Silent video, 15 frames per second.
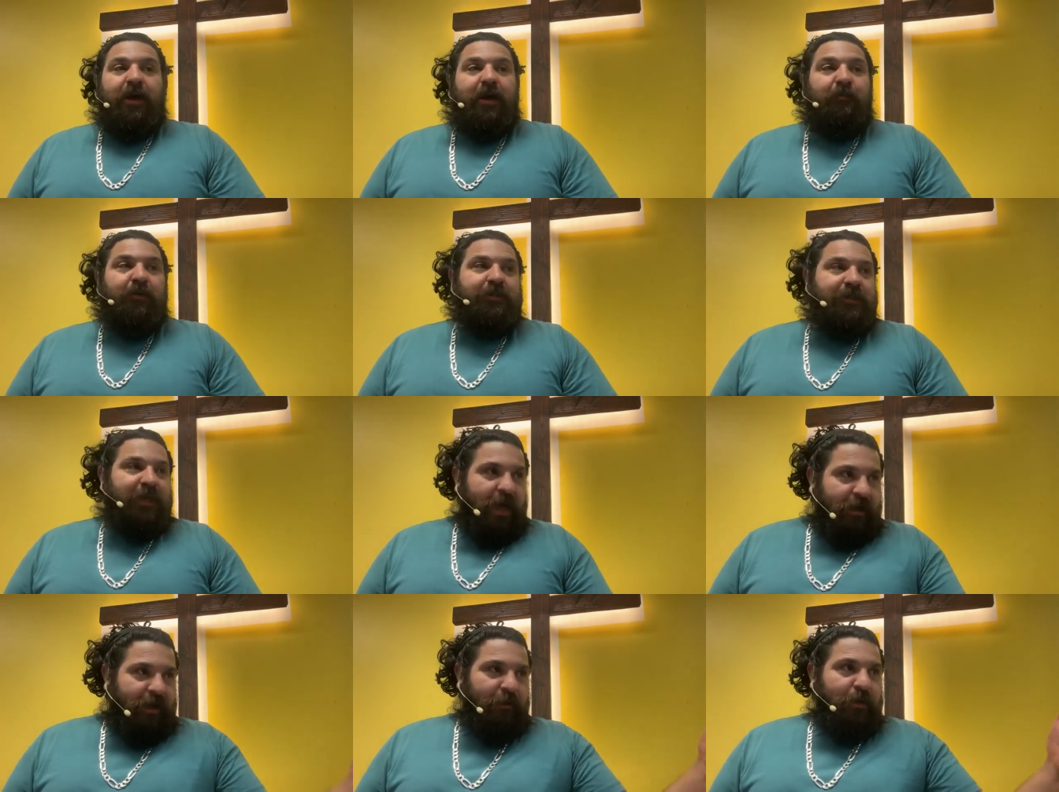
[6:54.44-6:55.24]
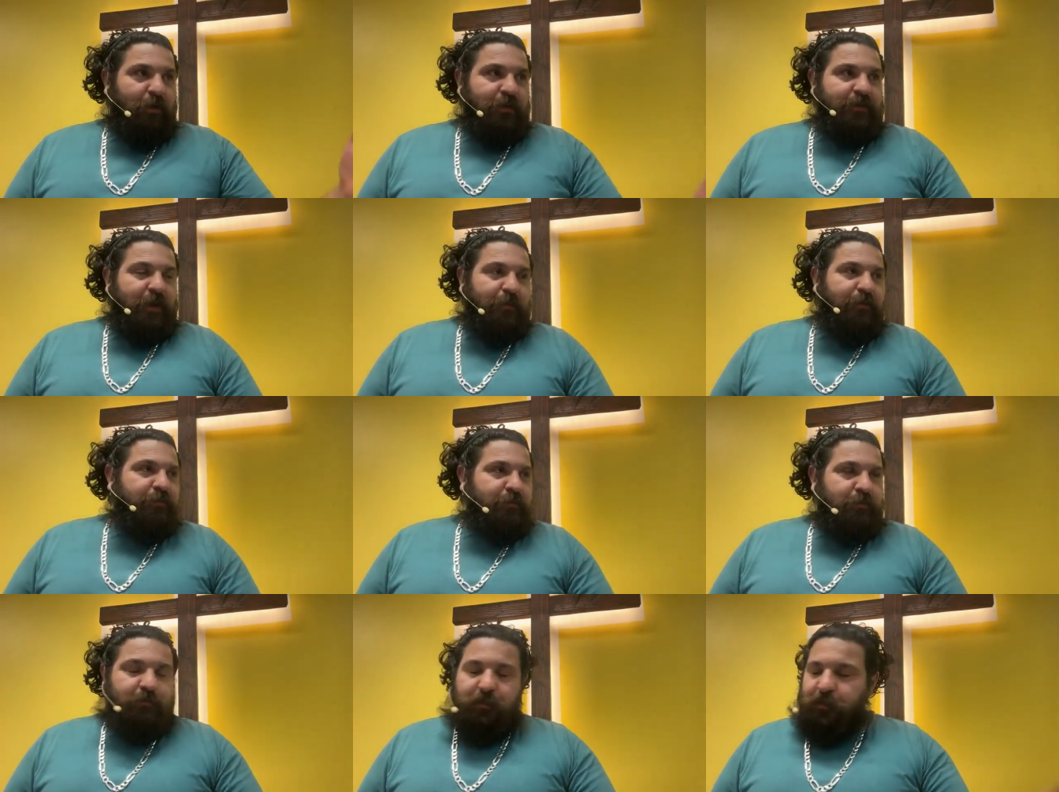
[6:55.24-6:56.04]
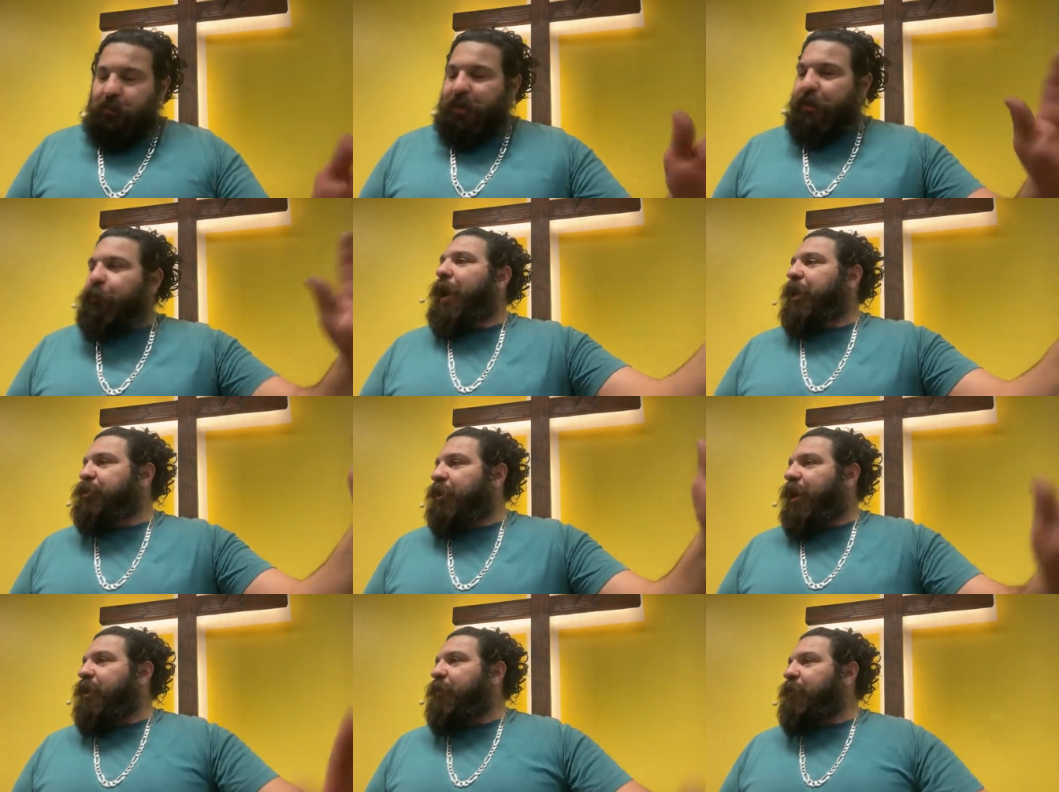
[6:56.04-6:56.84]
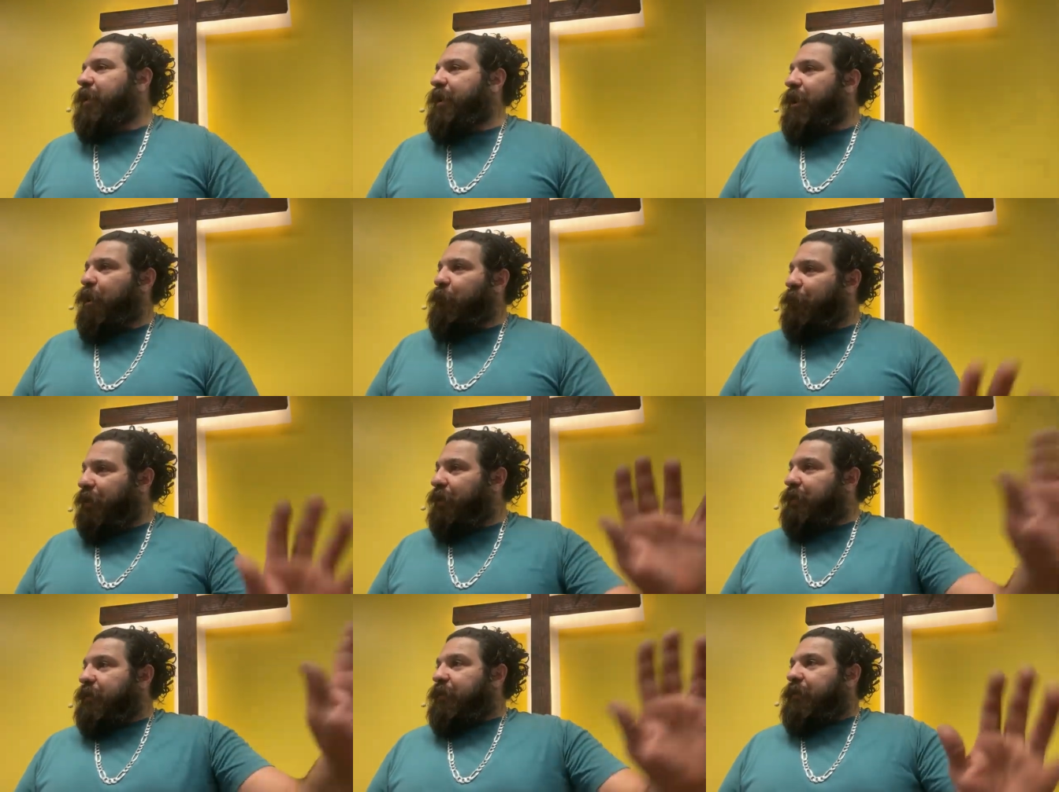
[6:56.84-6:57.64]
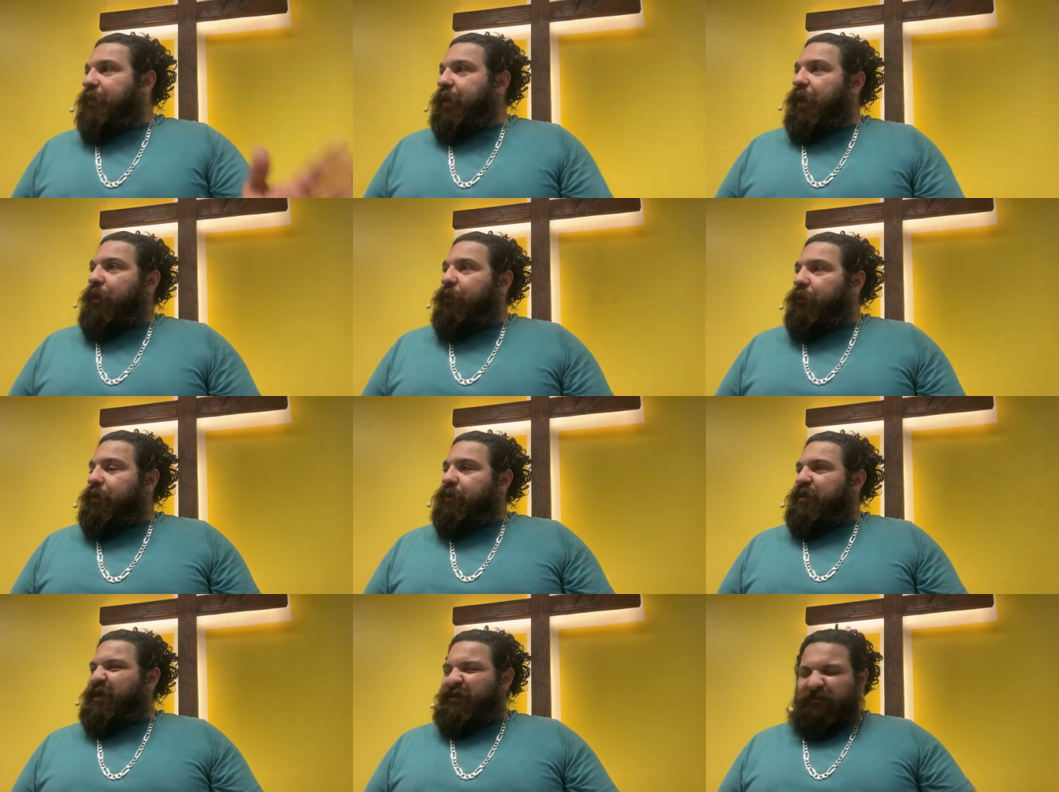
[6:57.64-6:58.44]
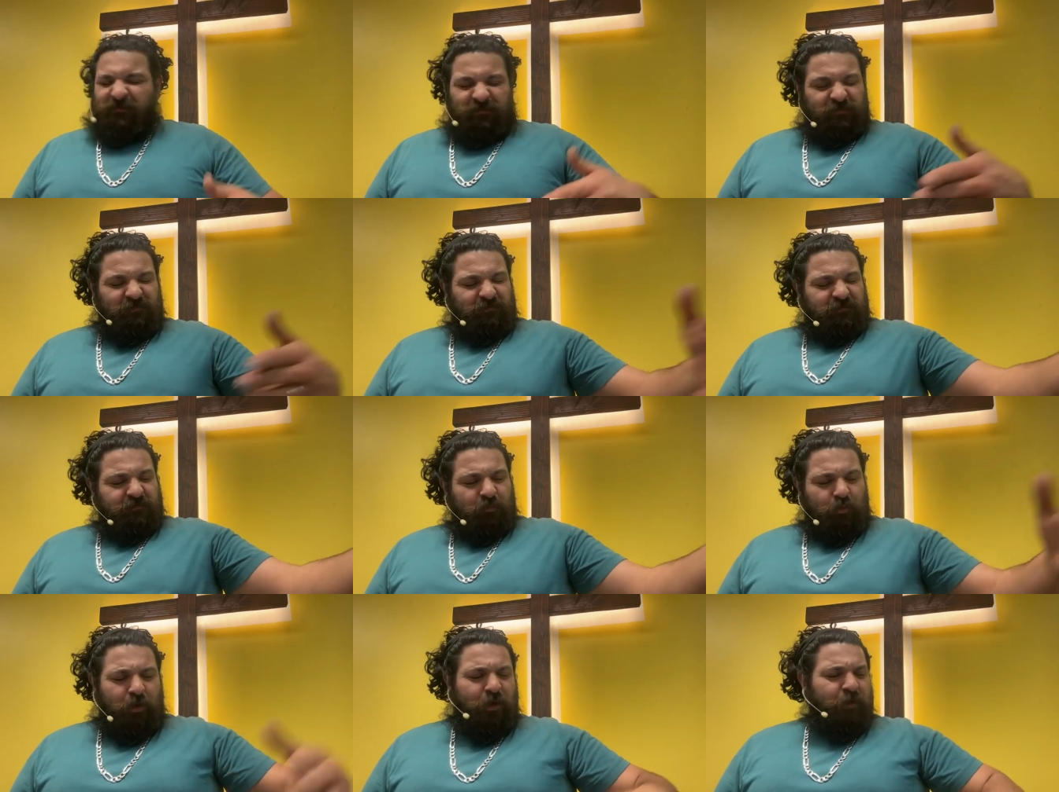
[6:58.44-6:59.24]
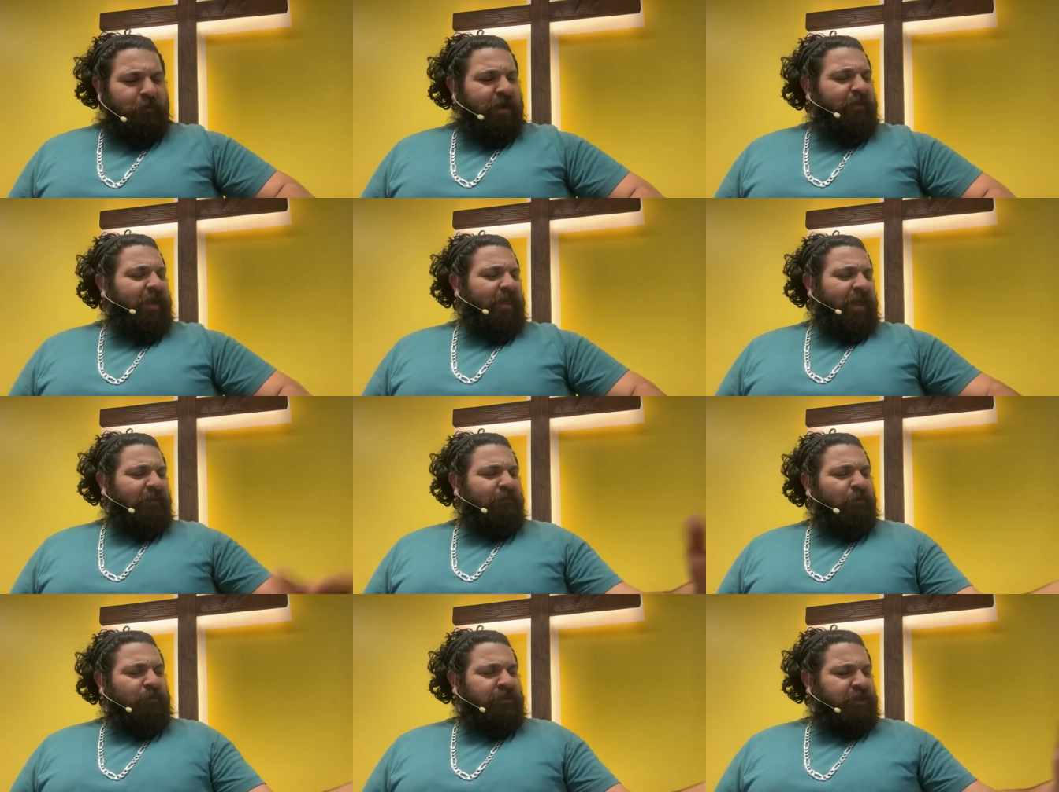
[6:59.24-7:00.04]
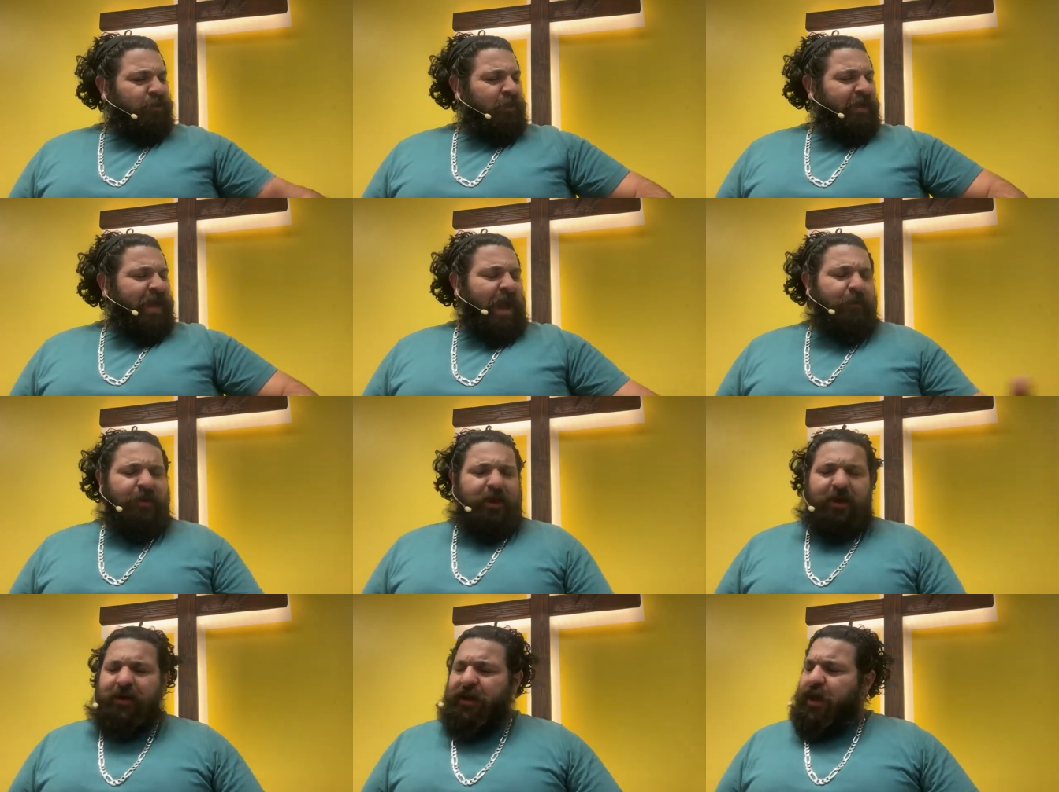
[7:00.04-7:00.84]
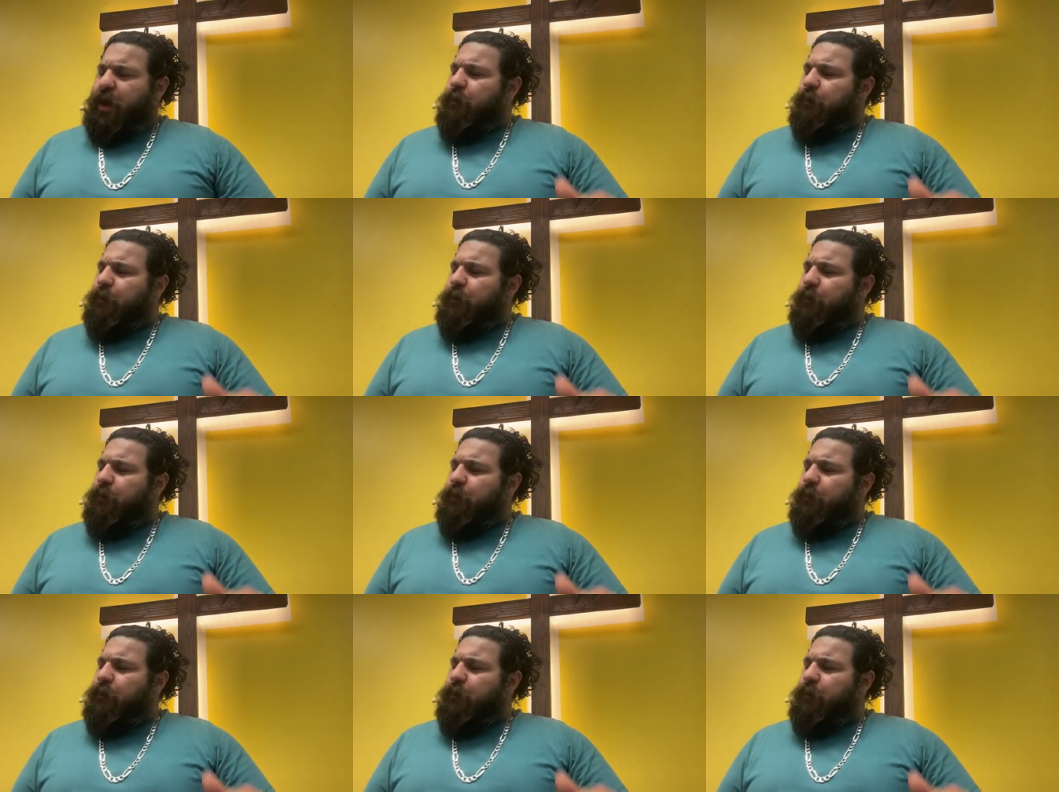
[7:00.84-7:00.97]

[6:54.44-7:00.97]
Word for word: And we'll see how that one holds up. We, we actually got a bed now. But, you know, this weird bed that like folds into a cabinet.